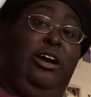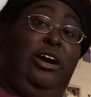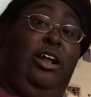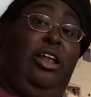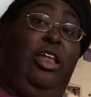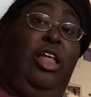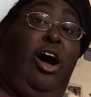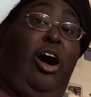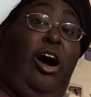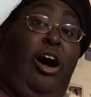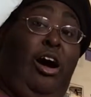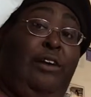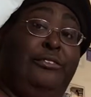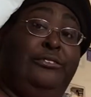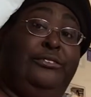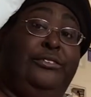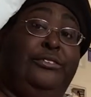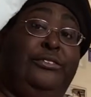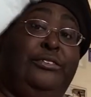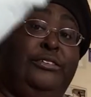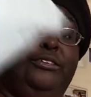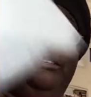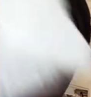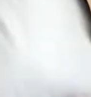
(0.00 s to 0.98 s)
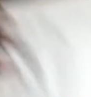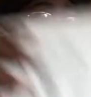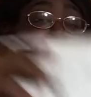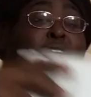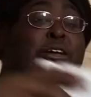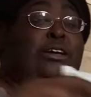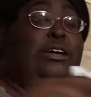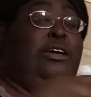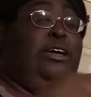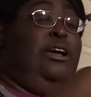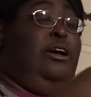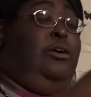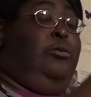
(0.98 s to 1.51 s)
cloth.
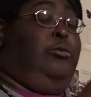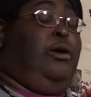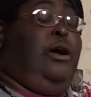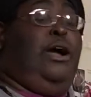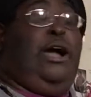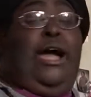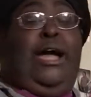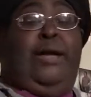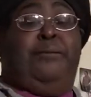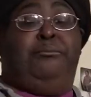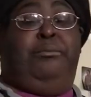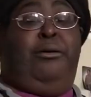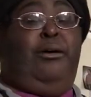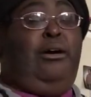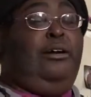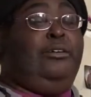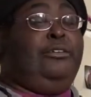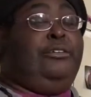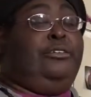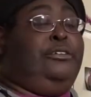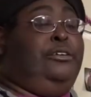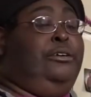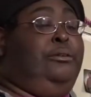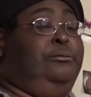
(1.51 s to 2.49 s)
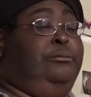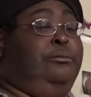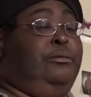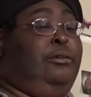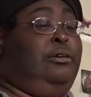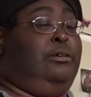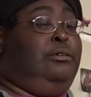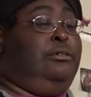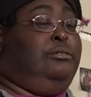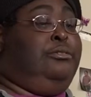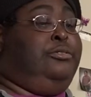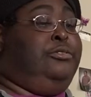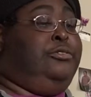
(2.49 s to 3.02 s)
Where I bought some
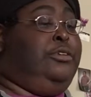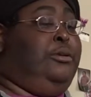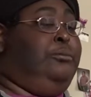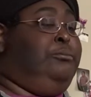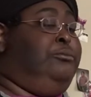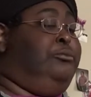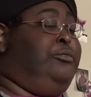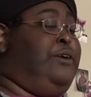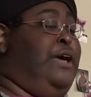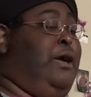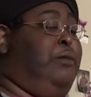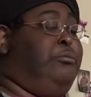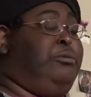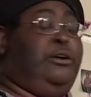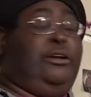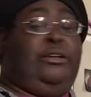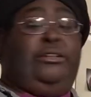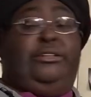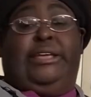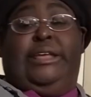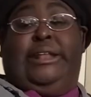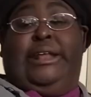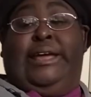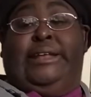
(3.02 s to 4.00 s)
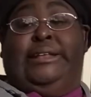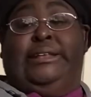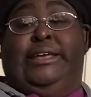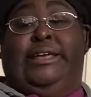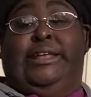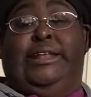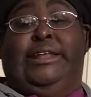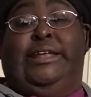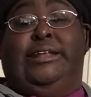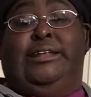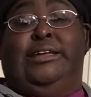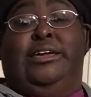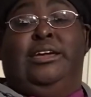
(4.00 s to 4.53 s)
some fabric that I
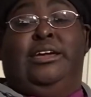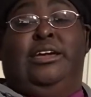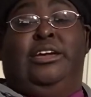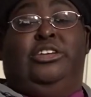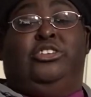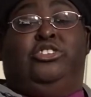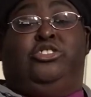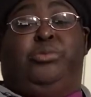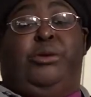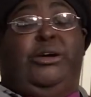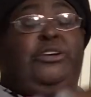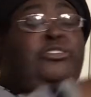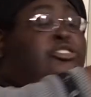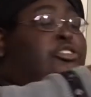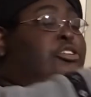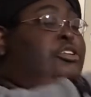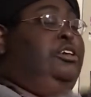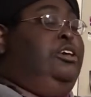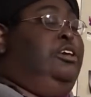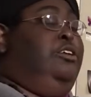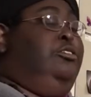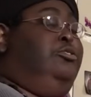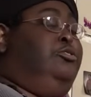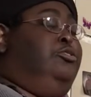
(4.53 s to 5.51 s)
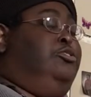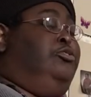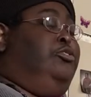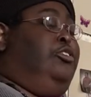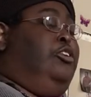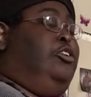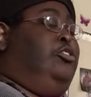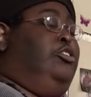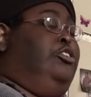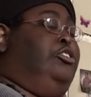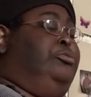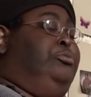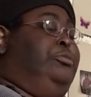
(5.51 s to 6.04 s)
needed, especially for
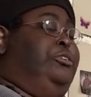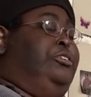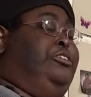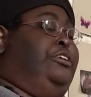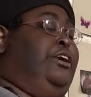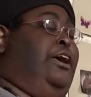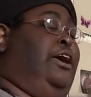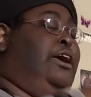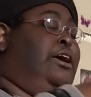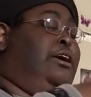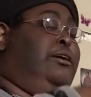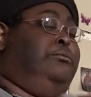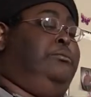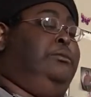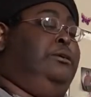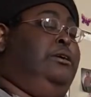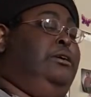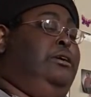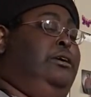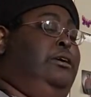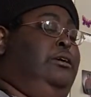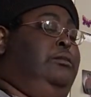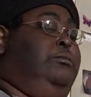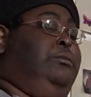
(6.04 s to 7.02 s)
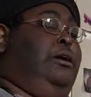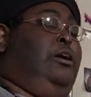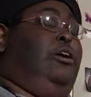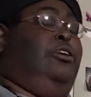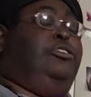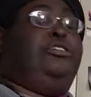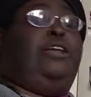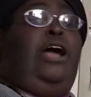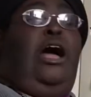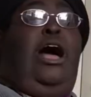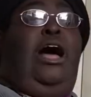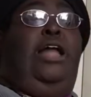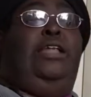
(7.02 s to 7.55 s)
Christmas time. Because the
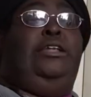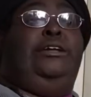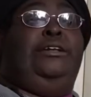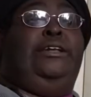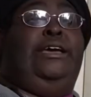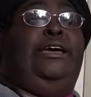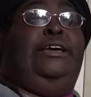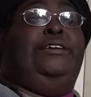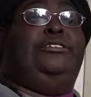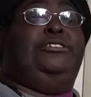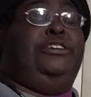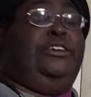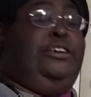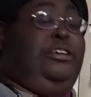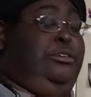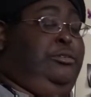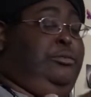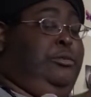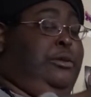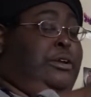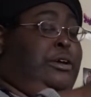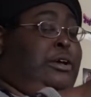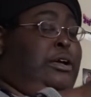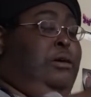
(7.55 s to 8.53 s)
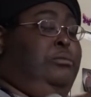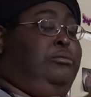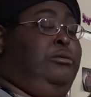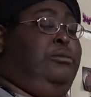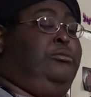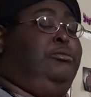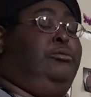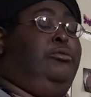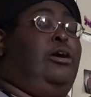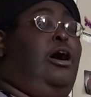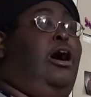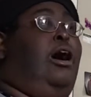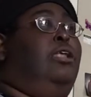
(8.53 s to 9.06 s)
holidays are getting ready to come up.
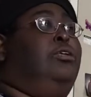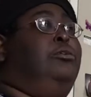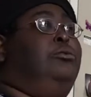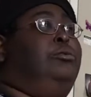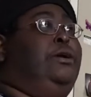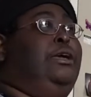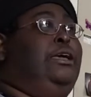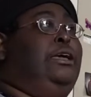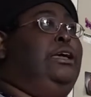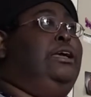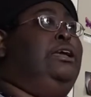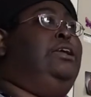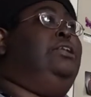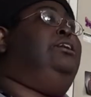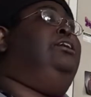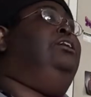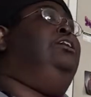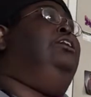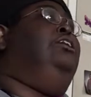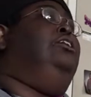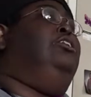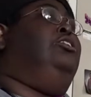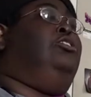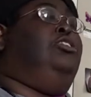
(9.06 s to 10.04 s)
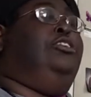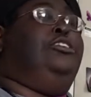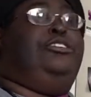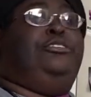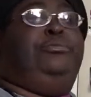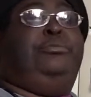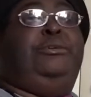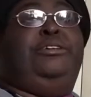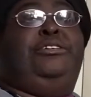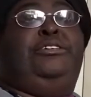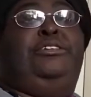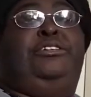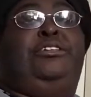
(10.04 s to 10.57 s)
Halloween,
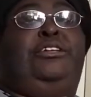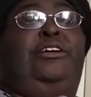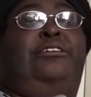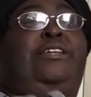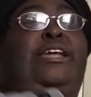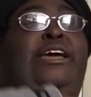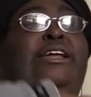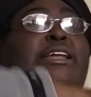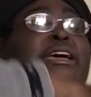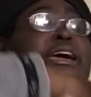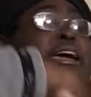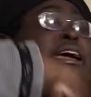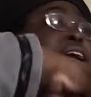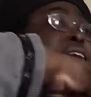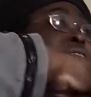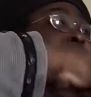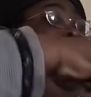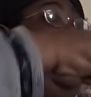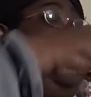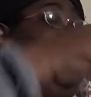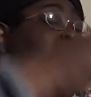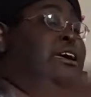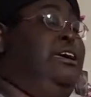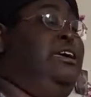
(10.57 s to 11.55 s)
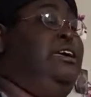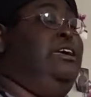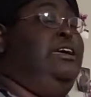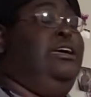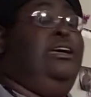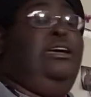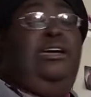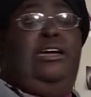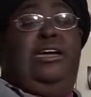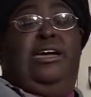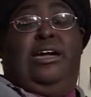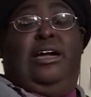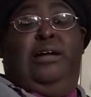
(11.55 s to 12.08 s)
Christmas and stuff like that. And I,
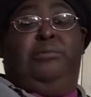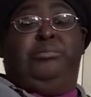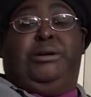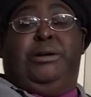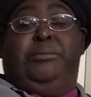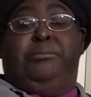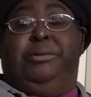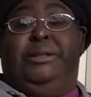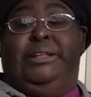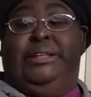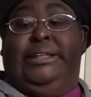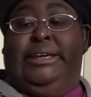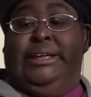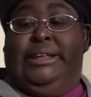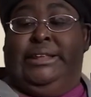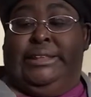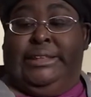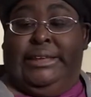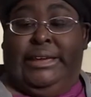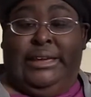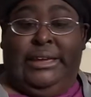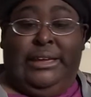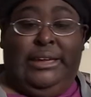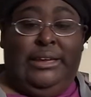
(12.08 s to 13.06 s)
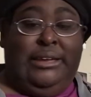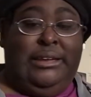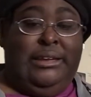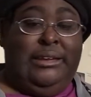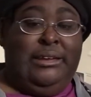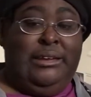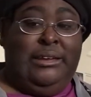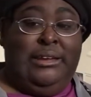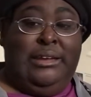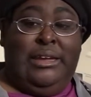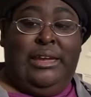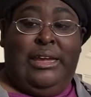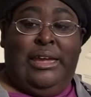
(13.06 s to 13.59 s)
I'm completely
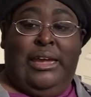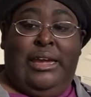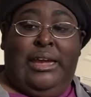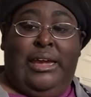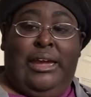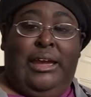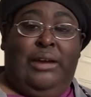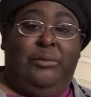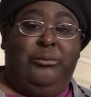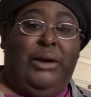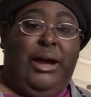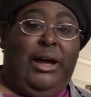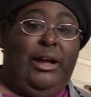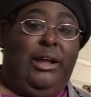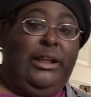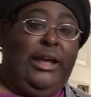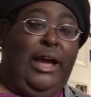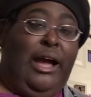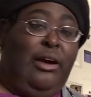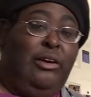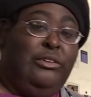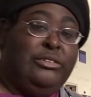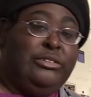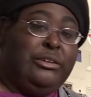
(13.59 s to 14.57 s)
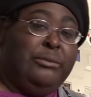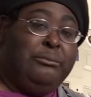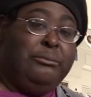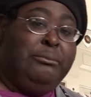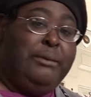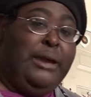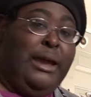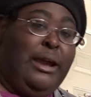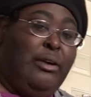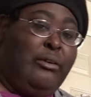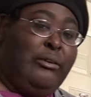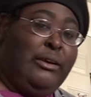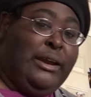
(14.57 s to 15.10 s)
and while out
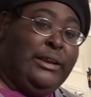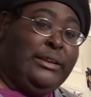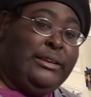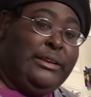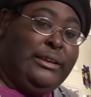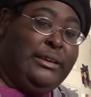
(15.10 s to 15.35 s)
married,